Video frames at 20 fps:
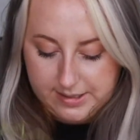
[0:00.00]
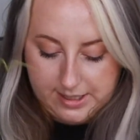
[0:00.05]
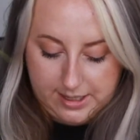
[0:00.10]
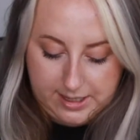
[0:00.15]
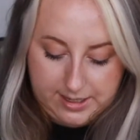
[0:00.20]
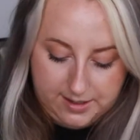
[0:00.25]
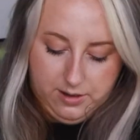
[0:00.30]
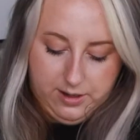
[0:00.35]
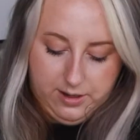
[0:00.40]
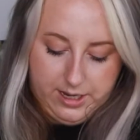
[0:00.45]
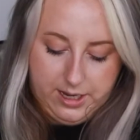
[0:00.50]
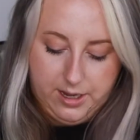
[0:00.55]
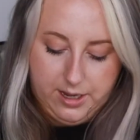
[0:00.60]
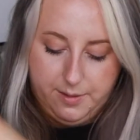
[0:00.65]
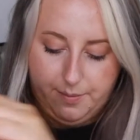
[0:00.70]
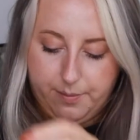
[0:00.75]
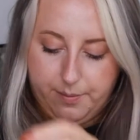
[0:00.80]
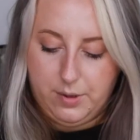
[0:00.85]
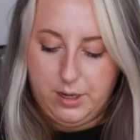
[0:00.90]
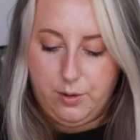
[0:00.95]
it like
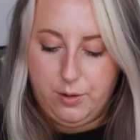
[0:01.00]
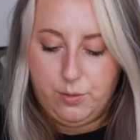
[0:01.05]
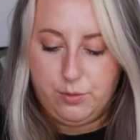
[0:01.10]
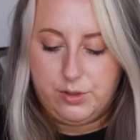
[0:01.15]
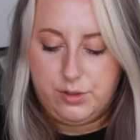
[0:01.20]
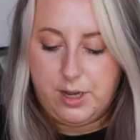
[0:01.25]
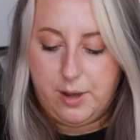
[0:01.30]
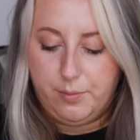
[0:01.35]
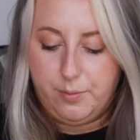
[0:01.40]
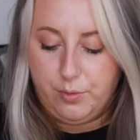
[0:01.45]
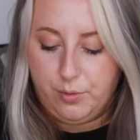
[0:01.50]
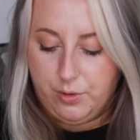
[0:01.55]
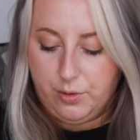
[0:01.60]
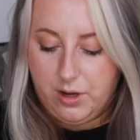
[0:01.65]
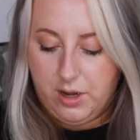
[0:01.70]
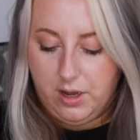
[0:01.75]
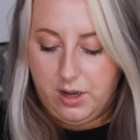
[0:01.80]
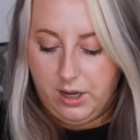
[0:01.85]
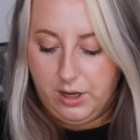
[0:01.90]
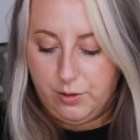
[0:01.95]
an autumnal
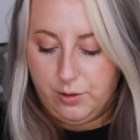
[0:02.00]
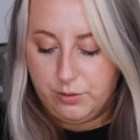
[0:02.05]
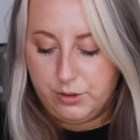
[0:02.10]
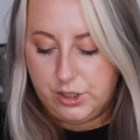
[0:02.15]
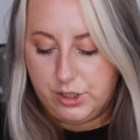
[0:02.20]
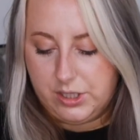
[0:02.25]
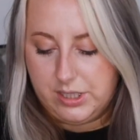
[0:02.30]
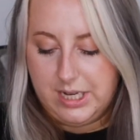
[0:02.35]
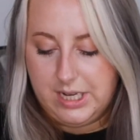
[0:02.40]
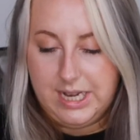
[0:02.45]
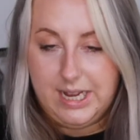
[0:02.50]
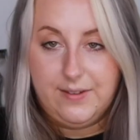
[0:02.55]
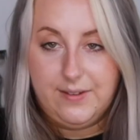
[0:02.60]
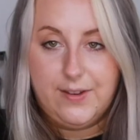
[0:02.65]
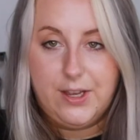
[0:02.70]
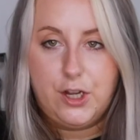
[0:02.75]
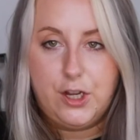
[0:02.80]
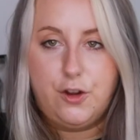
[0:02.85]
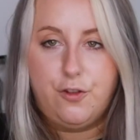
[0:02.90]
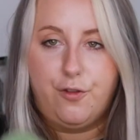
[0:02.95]
color or just leave
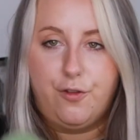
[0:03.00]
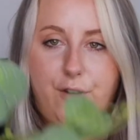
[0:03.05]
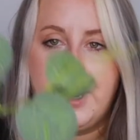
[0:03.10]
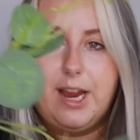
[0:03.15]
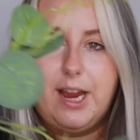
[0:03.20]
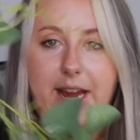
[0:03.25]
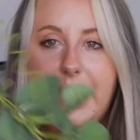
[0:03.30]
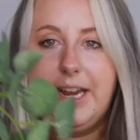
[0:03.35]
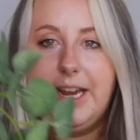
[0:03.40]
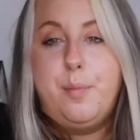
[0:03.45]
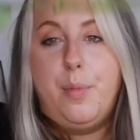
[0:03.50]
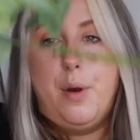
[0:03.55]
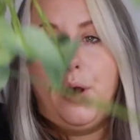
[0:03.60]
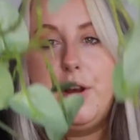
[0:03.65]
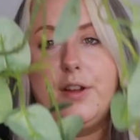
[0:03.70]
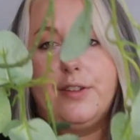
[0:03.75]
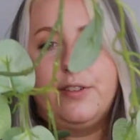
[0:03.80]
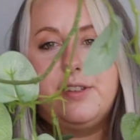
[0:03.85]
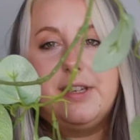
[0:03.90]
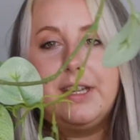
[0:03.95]
it green,
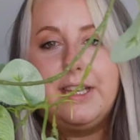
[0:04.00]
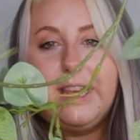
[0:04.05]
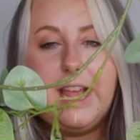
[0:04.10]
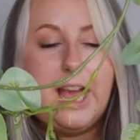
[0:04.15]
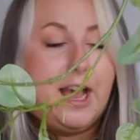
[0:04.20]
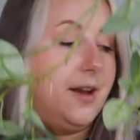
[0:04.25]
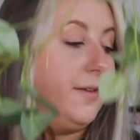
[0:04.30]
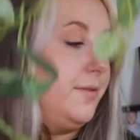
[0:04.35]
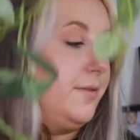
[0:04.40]
but yeah,